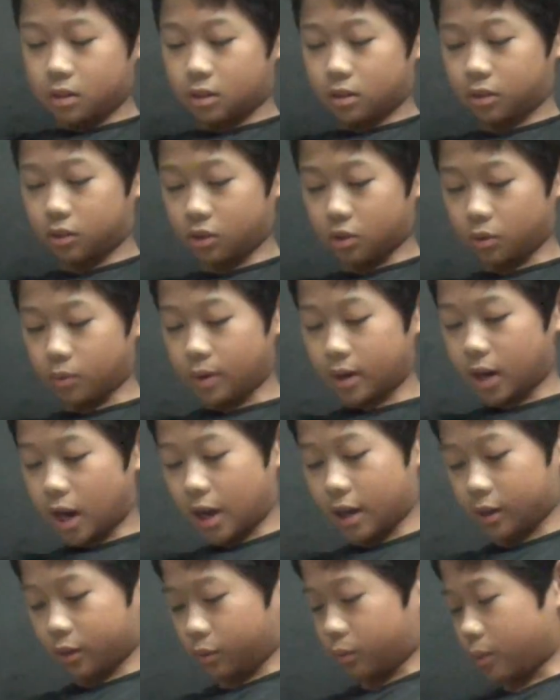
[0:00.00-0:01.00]
So when
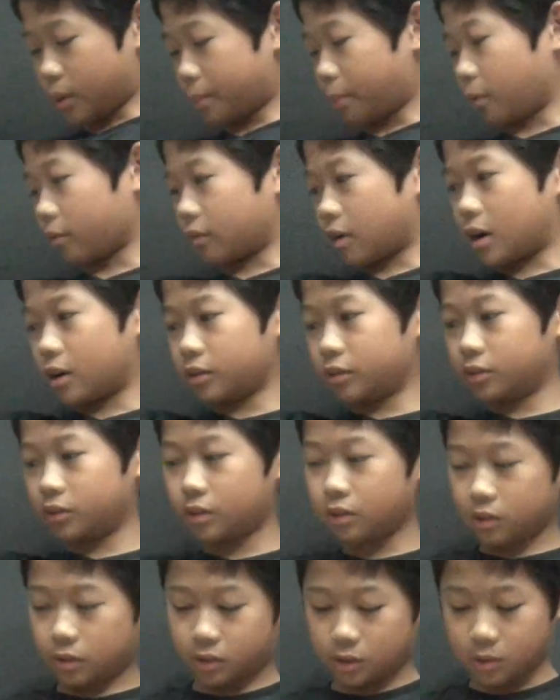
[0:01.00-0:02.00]
I whip around,
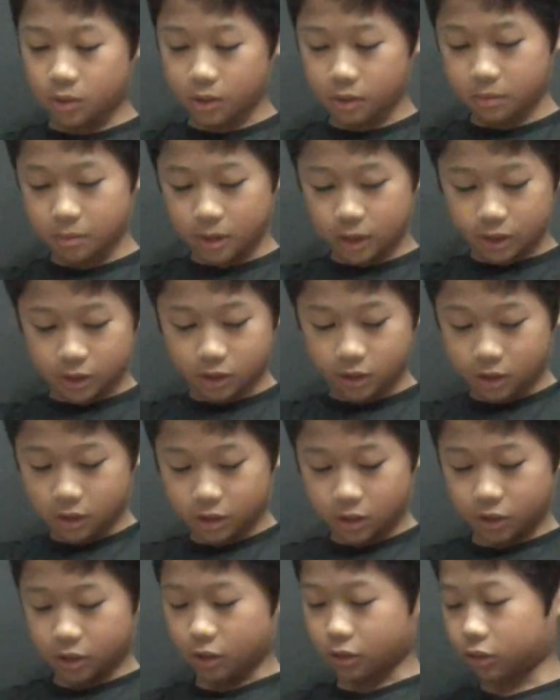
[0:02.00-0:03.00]
you want to make
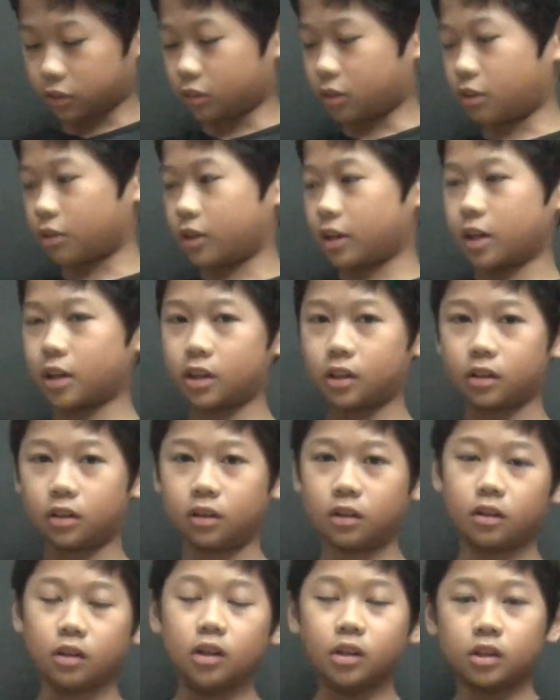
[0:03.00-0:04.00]
sure your throw hand
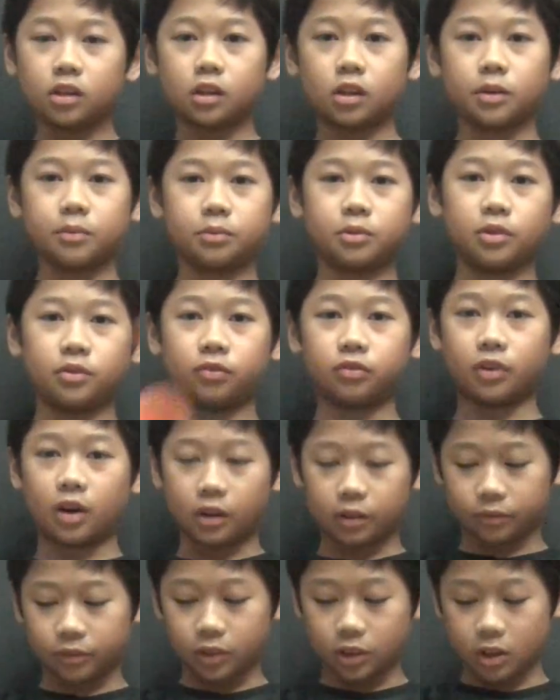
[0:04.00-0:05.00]
comes in
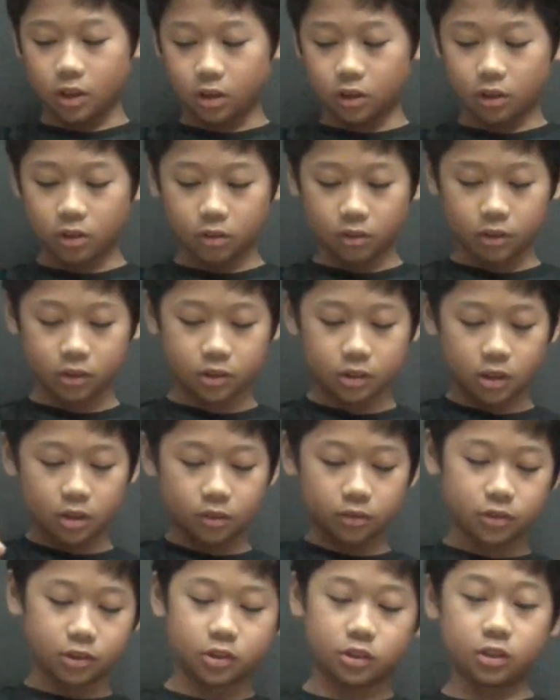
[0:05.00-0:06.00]
front of the yo-yo
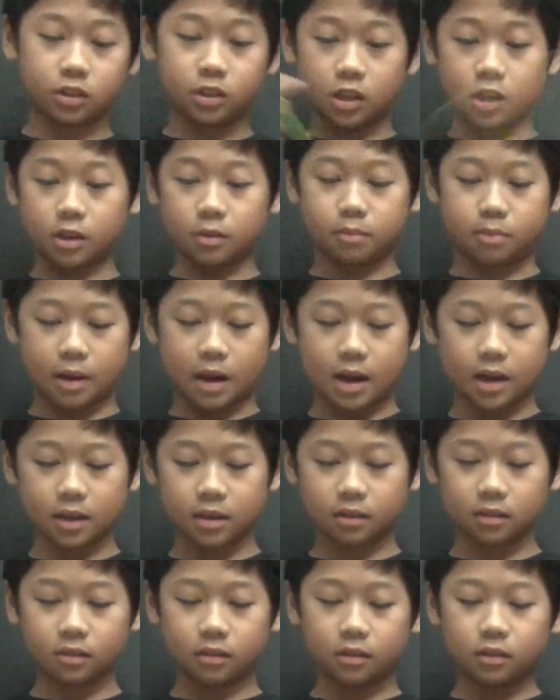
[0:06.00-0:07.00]
instead of just staying back
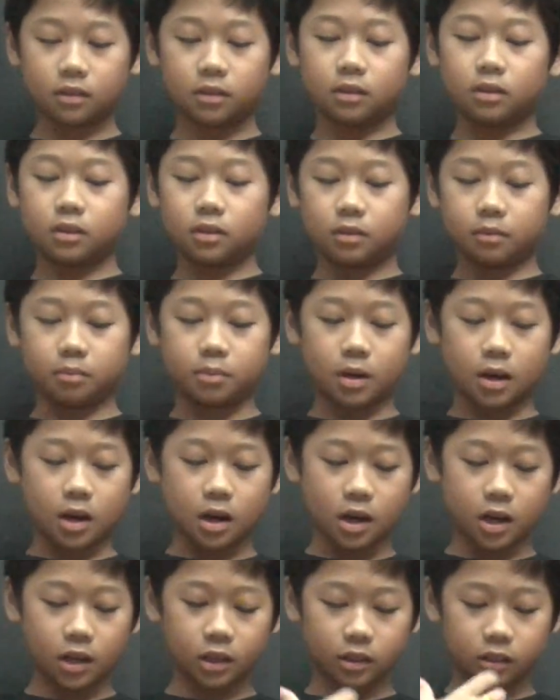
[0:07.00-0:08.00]

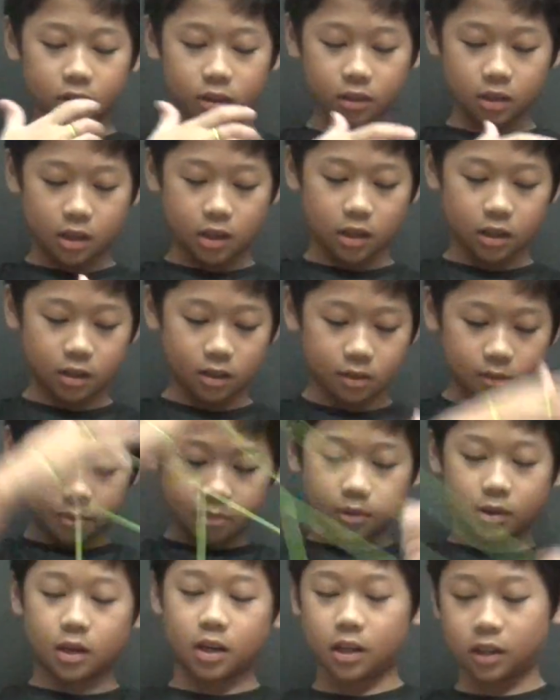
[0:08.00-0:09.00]
behind the
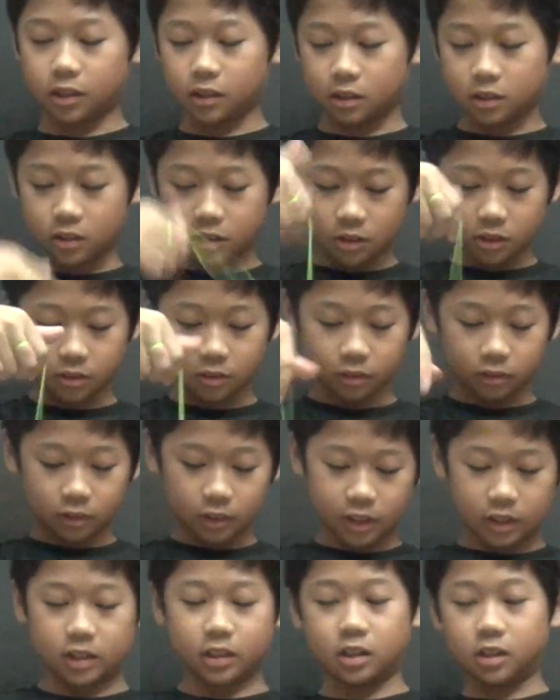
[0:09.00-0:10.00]
yo-yo
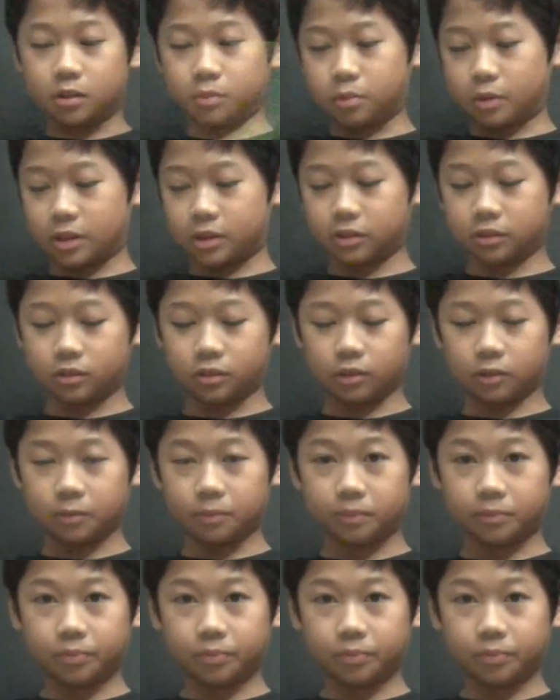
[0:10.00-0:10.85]
like in a burnstone.